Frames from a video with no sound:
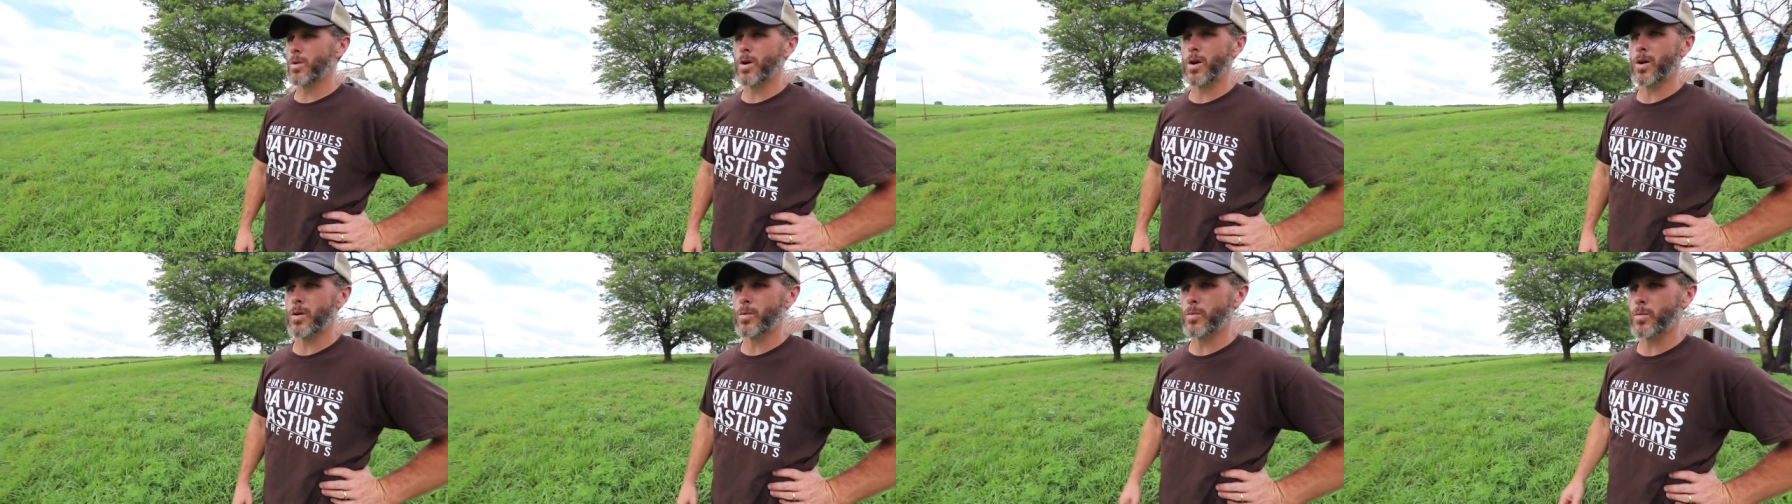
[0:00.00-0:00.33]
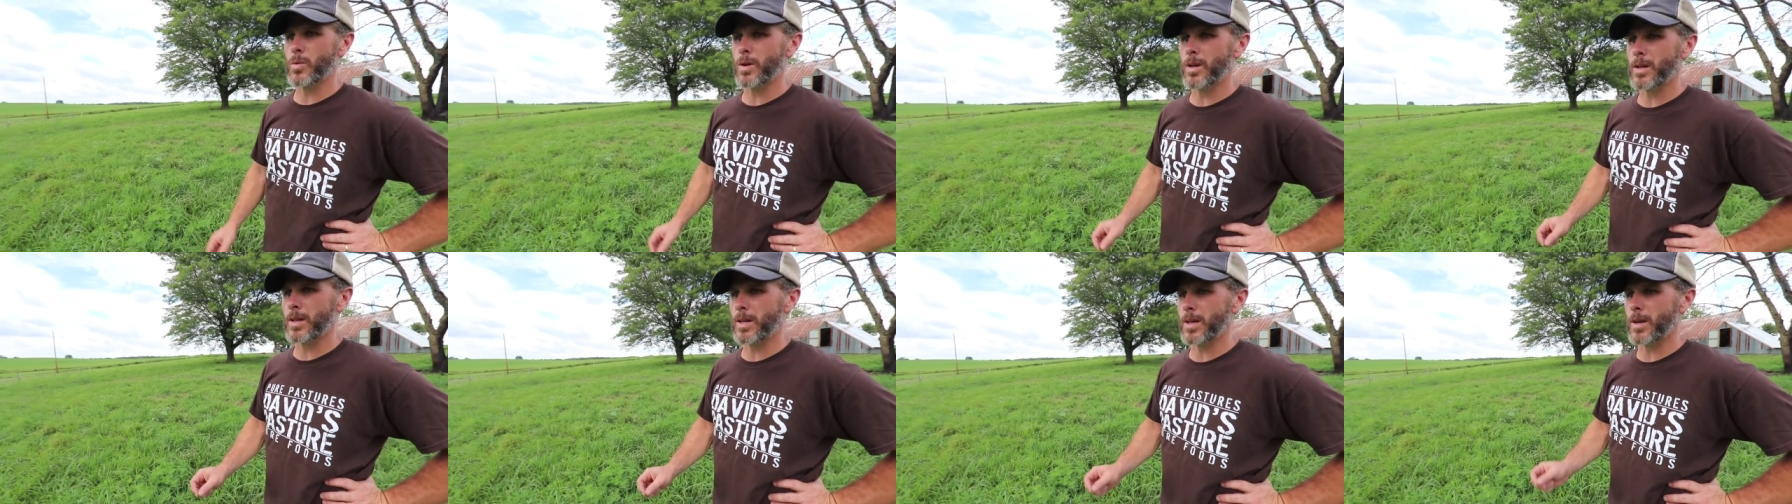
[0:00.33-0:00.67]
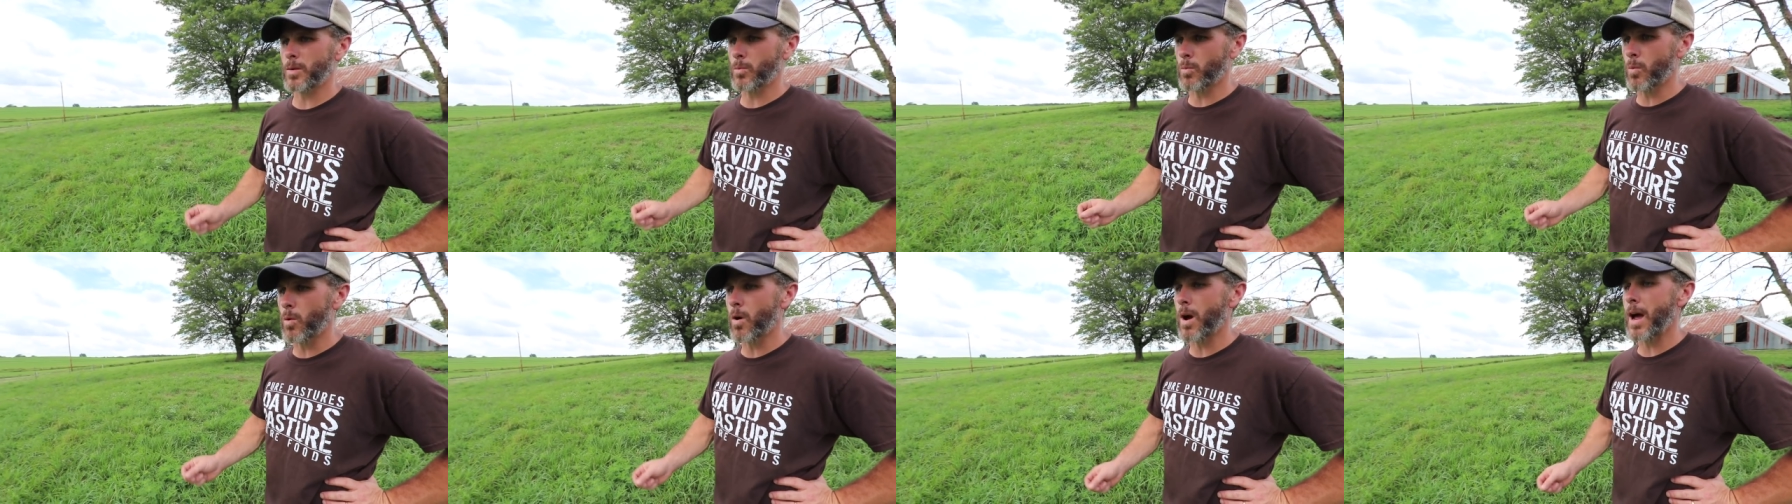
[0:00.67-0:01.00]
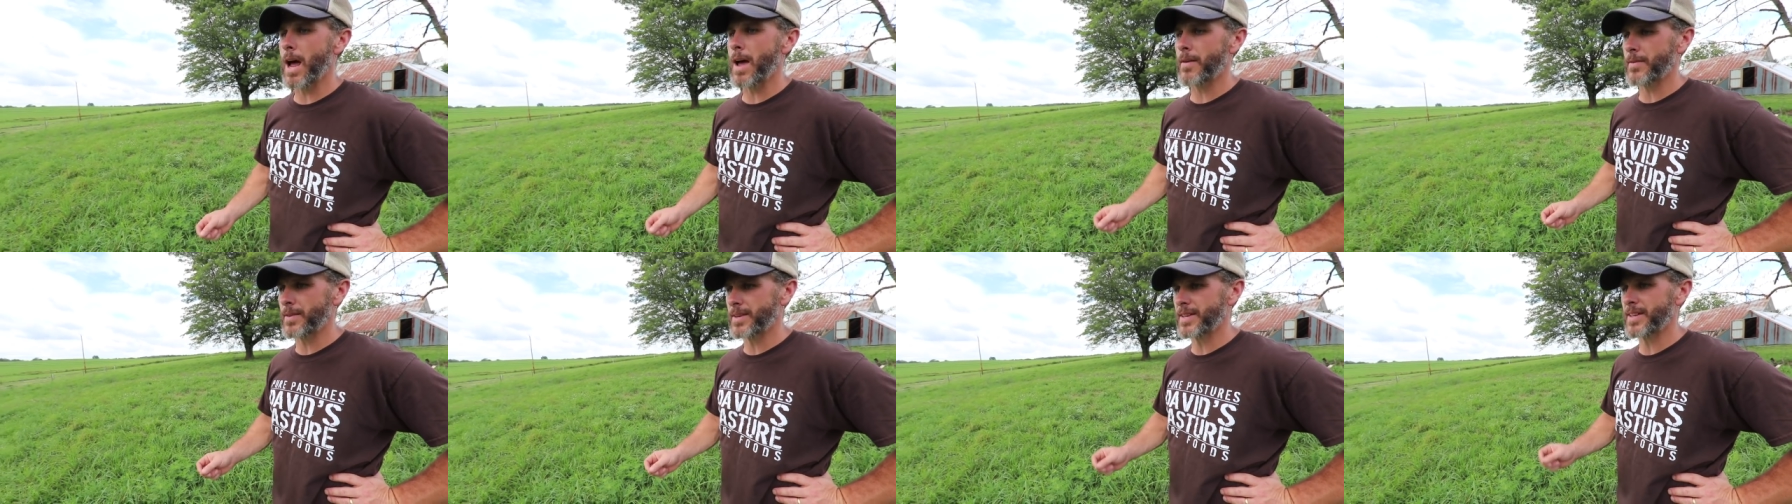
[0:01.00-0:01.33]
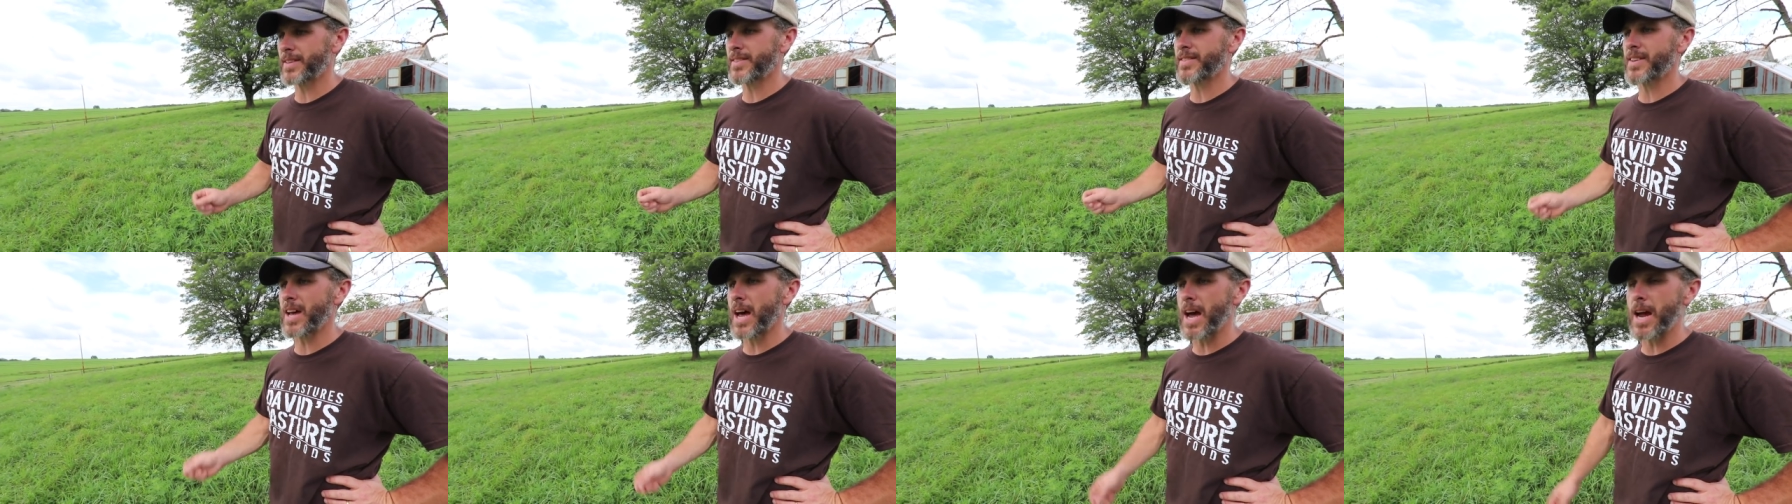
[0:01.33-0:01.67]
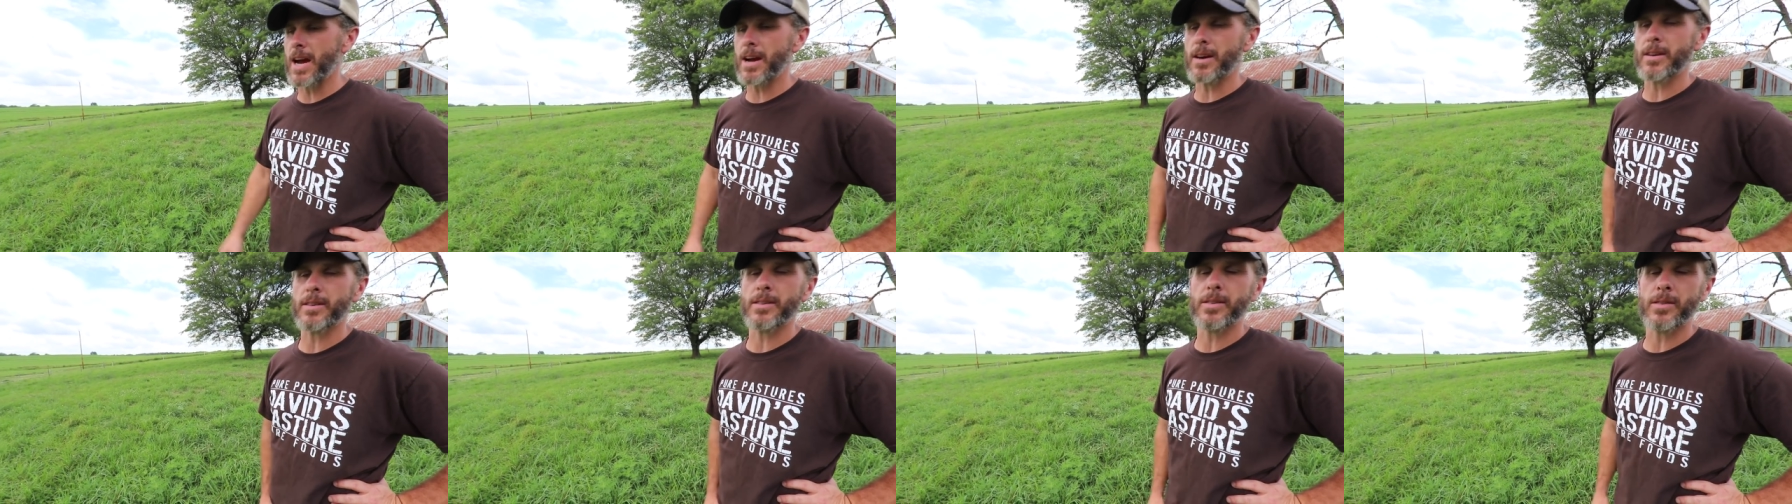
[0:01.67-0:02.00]
are willing, want, have a
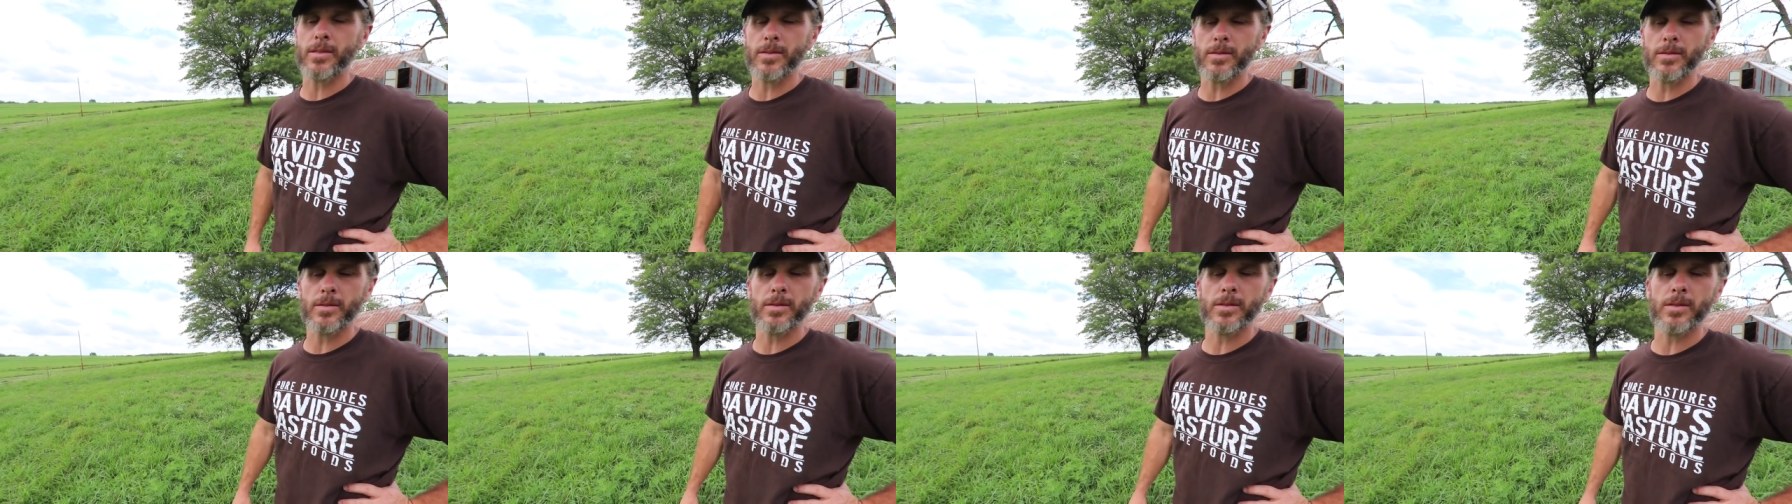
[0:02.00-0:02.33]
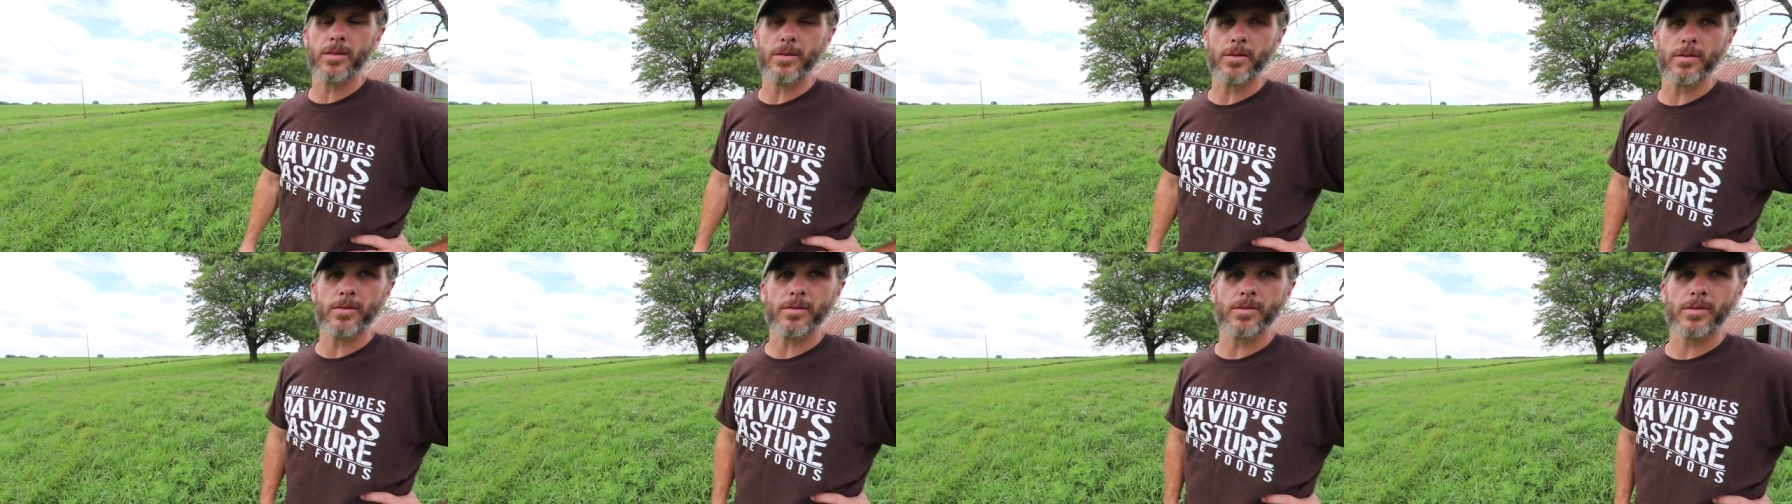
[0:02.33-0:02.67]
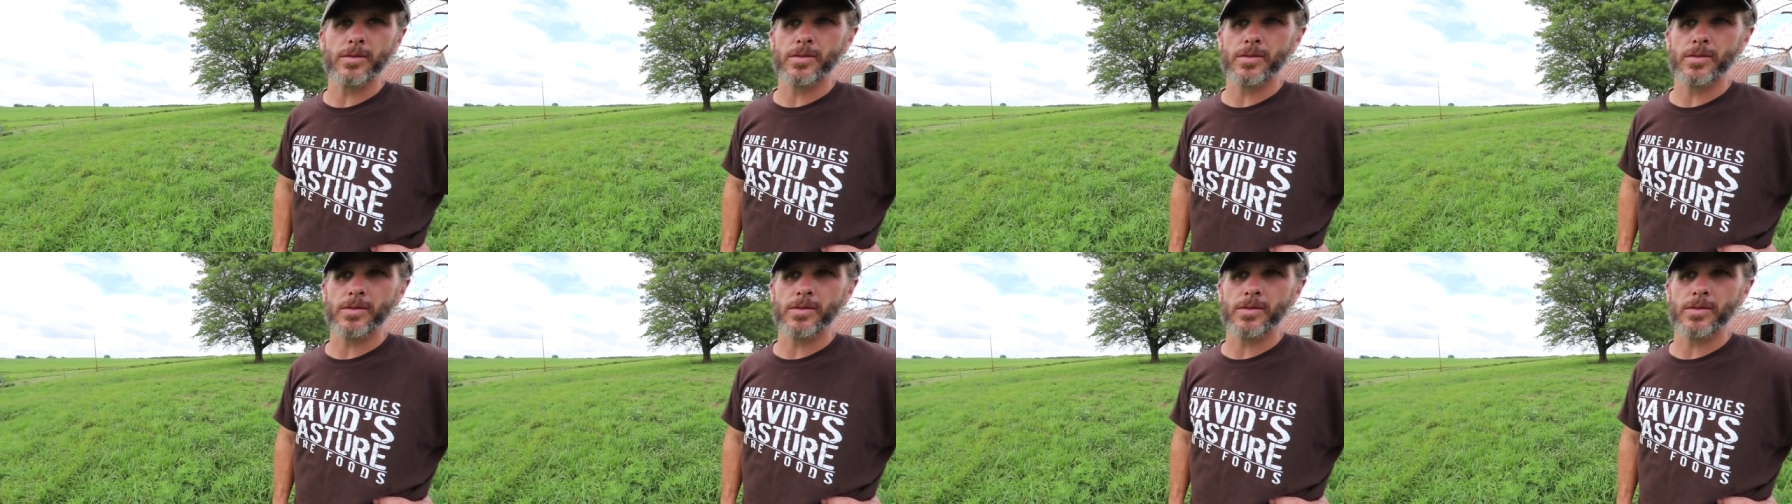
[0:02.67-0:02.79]
desire to, to